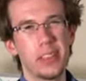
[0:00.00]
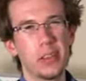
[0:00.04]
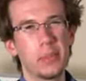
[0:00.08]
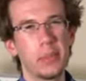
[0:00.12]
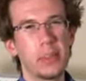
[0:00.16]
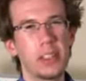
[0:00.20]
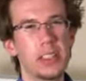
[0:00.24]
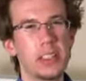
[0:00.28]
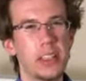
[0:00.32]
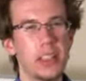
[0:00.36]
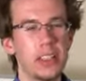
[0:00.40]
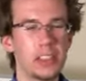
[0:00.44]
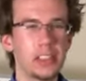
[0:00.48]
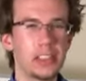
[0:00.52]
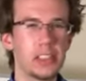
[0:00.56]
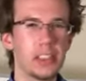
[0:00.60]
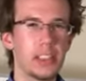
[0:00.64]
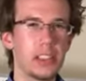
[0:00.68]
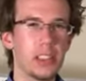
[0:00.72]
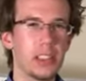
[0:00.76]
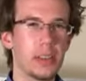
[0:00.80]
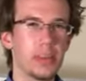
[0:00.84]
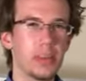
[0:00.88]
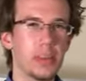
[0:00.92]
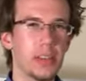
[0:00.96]
We touched a
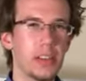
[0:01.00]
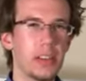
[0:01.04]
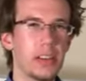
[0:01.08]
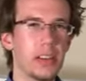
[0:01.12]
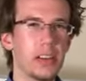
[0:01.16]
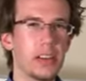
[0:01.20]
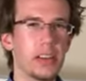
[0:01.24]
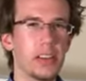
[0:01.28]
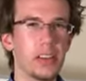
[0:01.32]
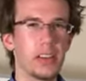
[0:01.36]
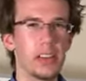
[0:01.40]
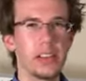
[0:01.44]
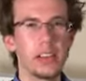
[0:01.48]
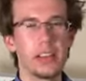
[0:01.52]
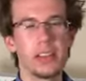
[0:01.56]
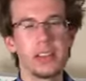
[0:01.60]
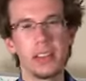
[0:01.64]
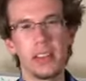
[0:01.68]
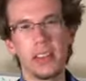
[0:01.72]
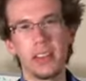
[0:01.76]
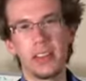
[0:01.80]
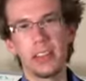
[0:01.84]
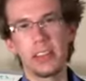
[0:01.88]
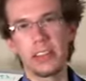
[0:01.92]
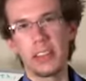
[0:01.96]
little bit on
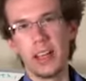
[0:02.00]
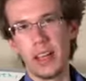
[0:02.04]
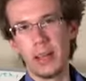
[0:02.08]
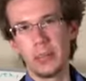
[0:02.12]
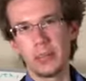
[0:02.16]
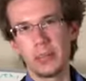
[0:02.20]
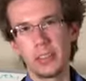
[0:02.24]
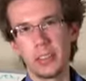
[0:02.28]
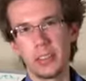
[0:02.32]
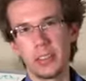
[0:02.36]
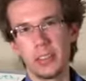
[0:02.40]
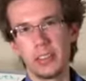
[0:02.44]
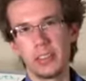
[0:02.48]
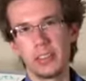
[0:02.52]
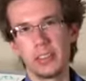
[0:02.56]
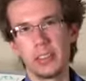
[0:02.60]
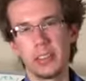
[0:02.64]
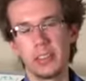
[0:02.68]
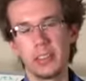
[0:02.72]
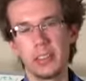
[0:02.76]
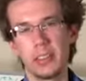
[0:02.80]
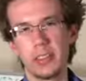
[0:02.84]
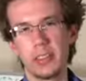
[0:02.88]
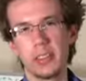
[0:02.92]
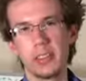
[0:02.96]
time
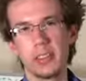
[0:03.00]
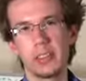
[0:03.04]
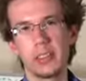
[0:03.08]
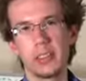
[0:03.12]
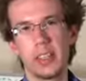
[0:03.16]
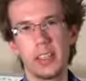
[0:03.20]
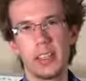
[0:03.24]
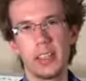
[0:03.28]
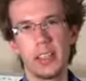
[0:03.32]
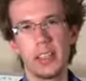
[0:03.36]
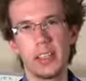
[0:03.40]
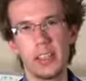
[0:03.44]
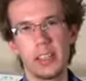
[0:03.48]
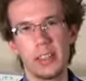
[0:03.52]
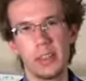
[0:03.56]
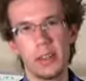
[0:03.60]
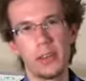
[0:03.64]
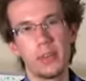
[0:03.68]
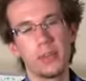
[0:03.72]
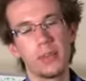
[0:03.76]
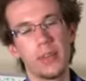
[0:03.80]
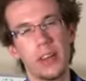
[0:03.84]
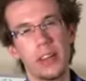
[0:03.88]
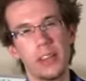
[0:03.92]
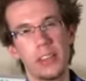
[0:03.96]
signatures and
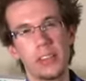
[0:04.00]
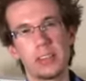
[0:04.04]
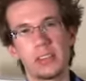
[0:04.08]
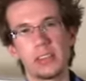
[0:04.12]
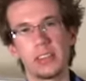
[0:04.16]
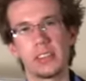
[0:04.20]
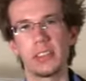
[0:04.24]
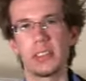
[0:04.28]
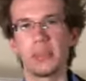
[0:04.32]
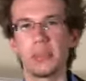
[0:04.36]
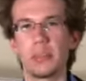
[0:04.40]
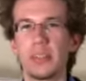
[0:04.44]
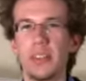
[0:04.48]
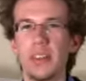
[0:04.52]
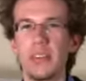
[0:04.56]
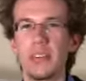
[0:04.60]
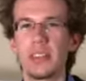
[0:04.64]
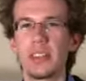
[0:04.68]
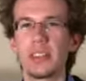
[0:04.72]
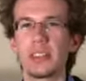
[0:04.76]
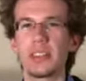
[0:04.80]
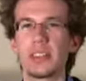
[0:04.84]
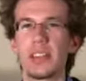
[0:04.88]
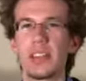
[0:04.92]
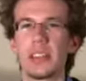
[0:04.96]
note values in the
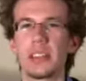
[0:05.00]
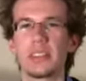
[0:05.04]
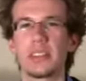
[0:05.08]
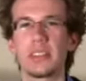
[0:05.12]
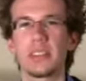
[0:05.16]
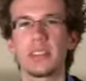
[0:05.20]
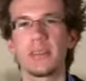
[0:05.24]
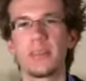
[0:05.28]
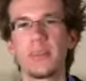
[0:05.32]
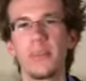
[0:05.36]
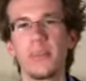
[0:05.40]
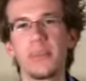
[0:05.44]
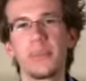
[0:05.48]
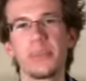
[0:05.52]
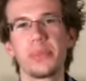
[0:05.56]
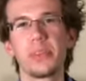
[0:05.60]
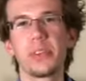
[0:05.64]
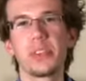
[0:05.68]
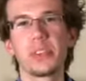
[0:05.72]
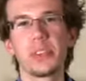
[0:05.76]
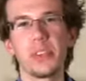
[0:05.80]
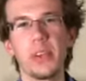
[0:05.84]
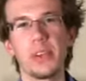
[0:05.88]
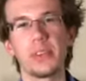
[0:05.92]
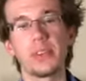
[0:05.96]
previous lesson.
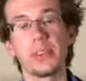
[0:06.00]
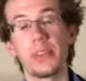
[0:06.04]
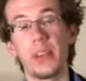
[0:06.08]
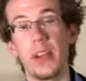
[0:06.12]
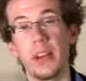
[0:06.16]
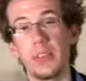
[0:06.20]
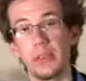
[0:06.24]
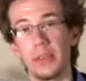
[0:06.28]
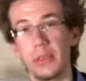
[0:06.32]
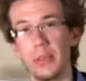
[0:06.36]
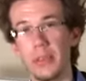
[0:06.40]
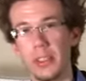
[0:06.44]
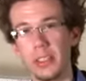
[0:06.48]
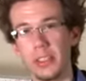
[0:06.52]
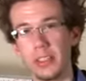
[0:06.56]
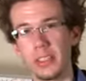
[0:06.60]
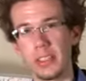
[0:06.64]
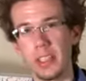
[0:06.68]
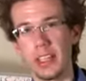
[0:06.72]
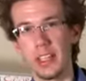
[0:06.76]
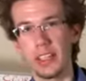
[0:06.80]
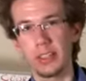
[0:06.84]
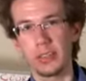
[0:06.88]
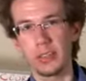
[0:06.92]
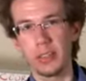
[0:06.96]
So if you haven't watched
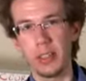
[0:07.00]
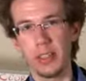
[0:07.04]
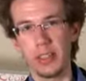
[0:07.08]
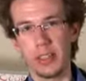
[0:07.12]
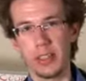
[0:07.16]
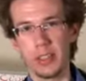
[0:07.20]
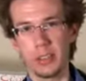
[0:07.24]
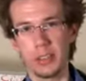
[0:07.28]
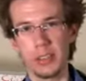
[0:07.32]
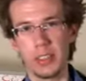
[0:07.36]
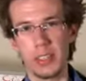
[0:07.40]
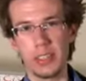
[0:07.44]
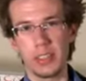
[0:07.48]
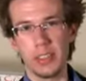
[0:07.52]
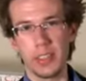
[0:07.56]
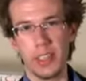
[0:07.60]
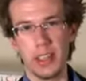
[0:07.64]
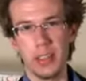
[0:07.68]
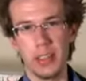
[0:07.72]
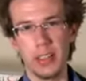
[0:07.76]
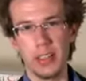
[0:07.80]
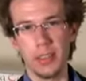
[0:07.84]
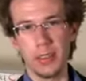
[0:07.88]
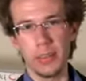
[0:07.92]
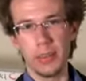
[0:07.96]
that, try to go check
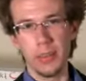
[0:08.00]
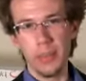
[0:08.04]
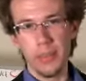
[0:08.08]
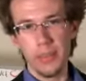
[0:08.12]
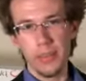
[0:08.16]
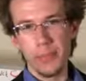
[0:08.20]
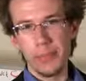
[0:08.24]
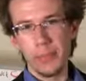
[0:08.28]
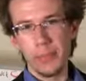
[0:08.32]
that out.